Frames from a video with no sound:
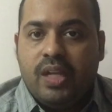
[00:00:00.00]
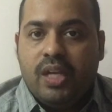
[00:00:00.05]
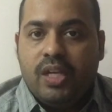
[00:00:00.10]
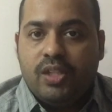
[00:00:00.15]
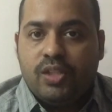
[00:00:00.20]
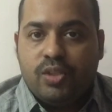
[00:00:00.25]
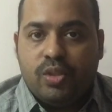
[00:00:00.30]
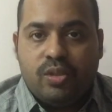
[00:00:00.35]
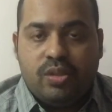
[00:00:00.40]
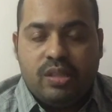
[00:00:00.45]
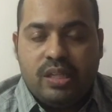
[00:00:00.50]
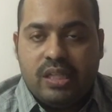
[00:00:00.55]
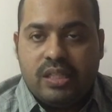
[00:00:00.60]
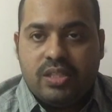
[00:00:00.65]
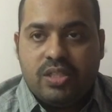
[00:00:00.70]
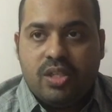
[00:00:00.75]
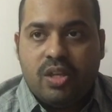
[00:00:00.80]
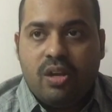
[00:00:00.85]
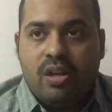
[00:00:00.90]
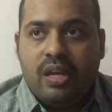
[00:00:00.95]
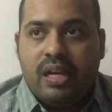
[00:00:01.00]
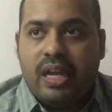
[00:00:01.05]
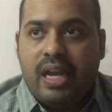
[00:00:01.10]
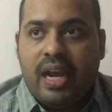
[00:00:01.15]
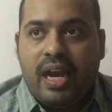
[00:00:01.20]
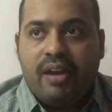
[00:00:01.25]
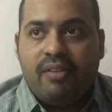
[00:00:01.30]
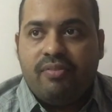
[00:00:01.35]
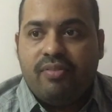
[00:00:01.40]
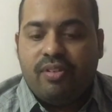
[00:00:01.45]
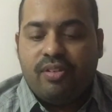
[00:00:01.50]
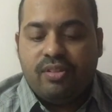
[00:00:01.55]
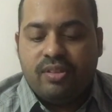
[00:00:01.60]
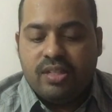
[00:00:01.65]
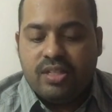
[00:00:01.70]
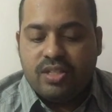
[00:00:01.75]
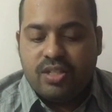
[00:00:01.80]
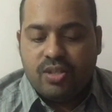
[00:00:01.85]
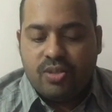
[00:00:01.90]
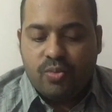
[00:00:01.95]
So that's all I had for
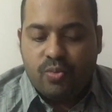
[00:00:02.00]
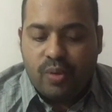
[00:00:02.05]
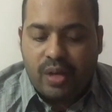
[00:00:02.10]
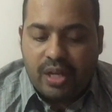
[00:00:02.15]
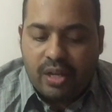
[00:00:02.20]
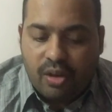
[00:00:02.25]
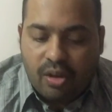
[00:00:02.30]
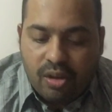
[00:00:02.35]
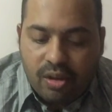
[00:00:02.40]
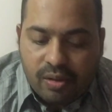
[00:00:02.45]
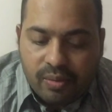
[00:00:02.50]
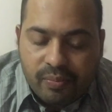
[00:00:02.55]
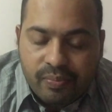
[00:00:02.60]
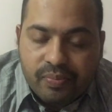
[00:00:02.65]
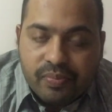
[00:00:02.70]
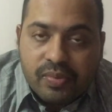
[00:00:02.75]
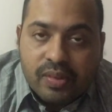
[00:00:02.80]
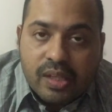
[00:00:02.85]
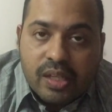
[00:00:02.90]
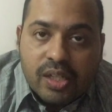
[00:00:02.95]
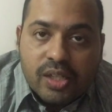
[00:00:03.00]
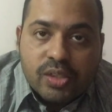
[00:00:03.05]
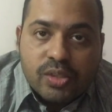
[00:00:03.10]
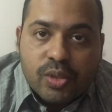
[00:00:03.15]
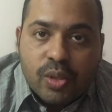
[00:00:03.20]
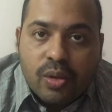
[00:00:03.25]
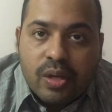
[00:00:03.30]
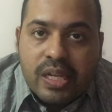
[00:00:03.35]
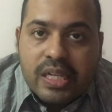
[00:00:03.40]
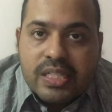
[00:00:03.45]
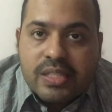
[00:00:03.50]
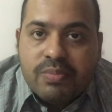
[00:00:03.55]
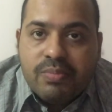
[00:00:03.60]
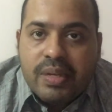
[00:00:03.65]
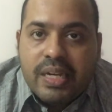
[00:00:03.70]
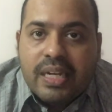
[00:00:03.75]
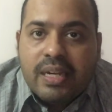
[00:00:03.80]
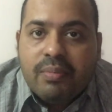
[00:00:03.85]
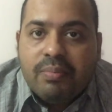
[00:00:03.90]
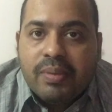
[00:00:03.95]
this tweak talk. So let's
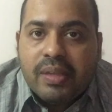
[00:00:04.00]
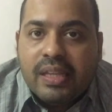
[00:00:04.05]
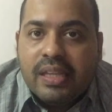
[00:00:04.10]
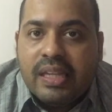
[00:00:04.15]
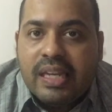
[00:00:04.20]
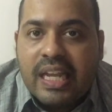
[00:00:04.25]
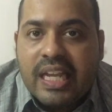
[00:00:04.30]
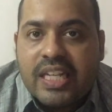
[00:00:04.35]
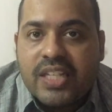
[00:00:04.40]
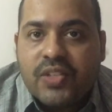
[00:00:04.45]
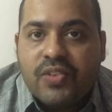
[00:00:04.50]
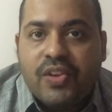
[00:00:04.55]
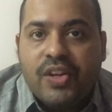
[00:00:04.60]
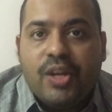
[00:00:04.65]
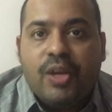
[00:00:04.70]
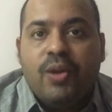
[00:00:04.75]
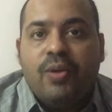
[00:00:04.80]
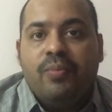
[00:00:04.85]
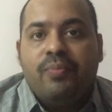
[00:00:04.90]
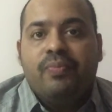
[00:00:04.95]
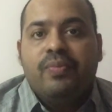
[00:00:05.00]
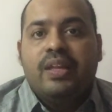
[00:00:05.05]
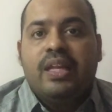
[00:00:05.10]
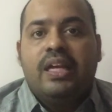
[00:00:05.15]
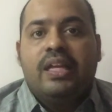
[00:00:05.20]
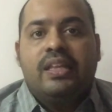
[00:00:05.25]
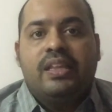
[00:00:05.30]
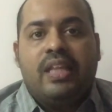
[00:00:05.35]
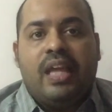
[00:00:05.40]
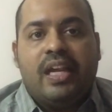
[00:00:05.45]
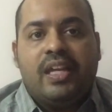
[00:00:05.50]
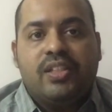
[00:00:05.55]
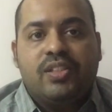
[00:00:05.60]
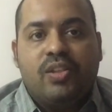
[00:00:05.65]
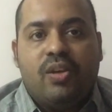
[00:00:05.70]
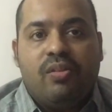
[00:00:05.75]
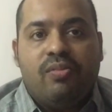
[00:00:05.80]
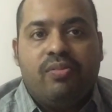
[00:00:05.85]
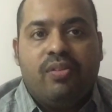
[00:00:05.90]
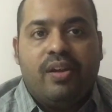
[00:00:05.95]
meet up in the next video. Thanks
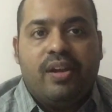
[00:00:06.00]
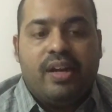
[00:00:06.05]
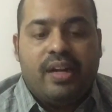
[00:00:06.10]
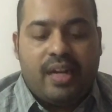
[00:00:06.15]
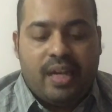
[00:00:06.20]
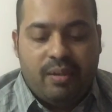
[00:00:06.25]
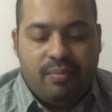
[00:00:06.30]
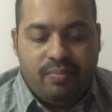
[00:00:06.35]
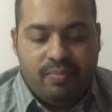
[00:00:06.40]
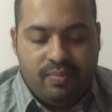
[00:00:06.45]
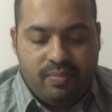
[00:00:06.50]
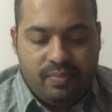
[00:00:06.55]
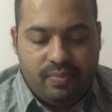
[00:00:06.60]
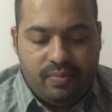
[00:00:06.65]
all for your time.